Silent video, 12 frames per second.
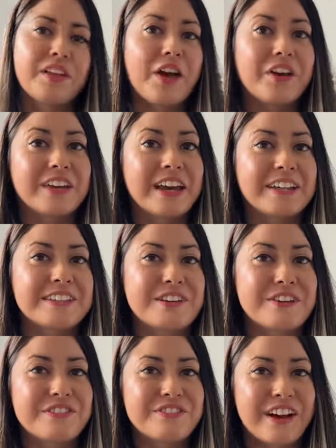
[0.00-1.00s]
Okay, so
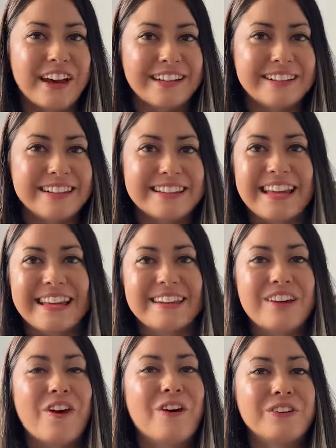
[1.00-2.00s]
finally, then
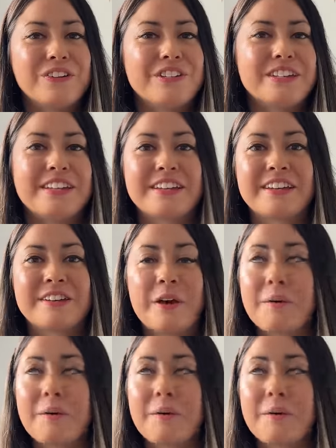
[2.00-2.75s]
on to the